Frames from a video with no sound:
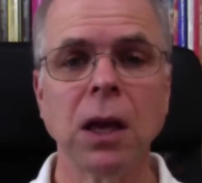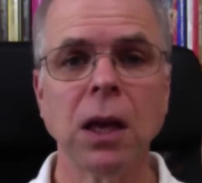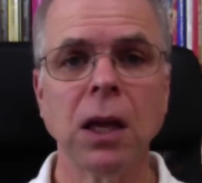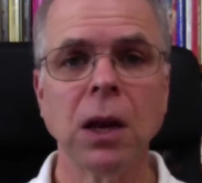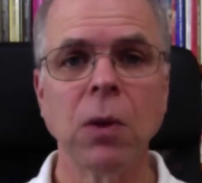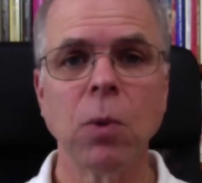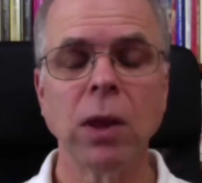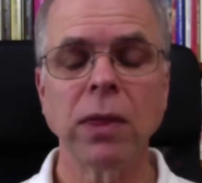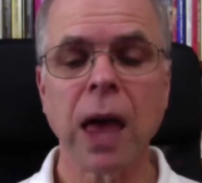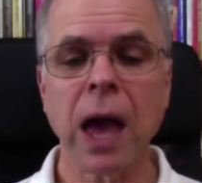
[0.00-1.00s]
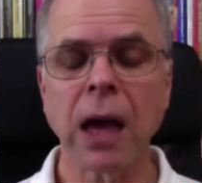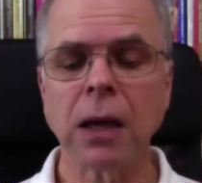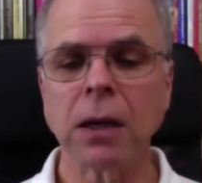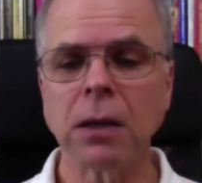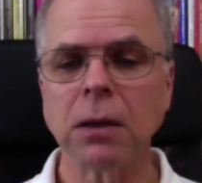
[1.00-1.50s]
he didn't want that
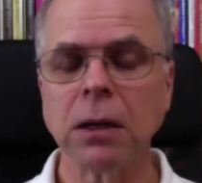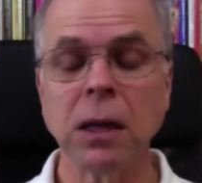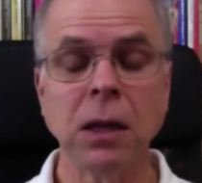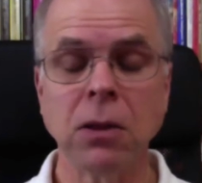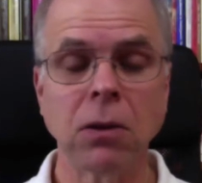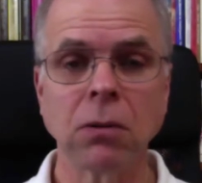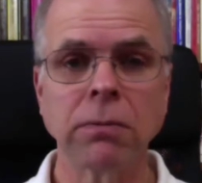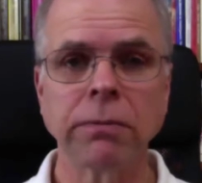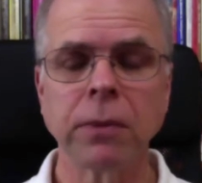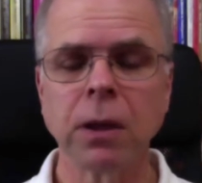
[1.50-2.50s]
and either.